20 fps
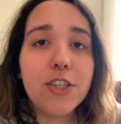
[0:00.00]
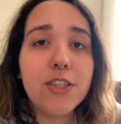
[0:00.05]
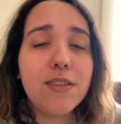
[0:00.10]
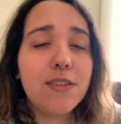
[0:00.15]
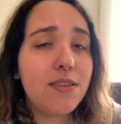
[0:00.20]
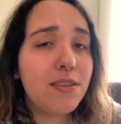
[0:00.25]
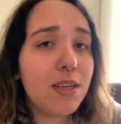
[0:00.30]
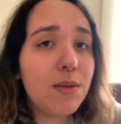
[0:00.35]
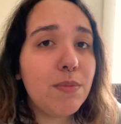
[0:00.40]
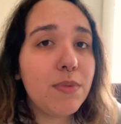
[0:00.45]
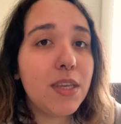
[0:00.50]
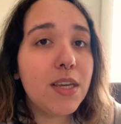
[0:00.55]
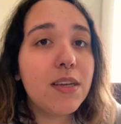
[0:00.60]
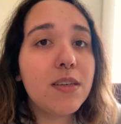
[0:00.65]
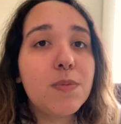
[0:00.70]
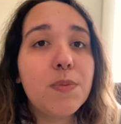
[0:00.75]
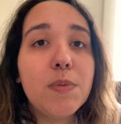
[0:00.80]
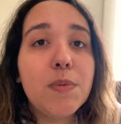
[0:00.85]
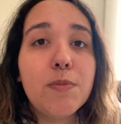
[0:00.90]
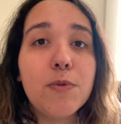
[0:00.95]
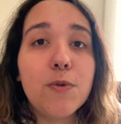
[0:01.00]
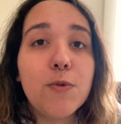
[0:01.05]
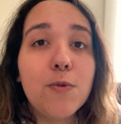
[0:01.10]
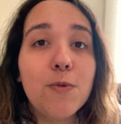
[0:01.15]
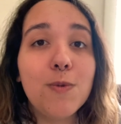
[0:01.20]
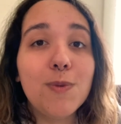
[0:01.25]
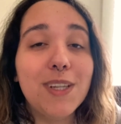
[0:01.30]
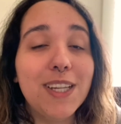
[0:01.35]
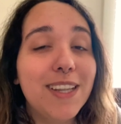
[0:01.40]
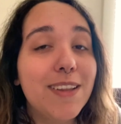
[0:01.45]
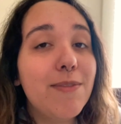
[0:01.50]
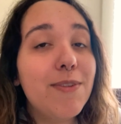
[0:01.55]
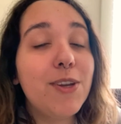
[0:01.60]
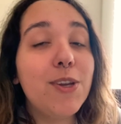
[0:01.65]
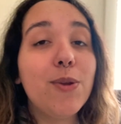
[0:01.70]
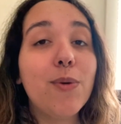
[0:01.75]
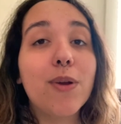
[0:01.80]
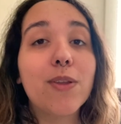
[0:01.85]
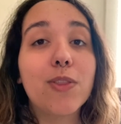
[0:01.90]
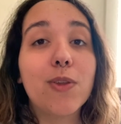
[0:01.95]
It's the same thing as people who live in
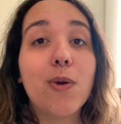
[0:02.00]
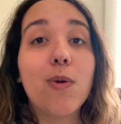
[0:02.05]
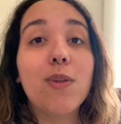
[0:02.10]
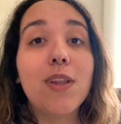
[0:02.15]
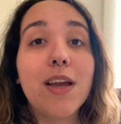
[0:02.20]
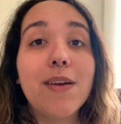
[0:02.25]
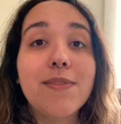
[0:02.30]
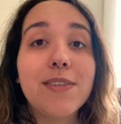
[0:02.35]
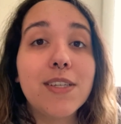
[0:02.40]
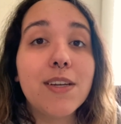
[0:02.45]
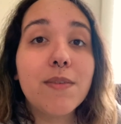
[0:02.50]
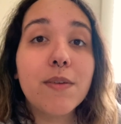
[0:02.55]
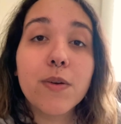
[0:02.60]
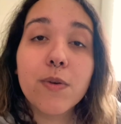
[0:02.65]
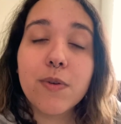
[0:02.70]
New York their whole lives and never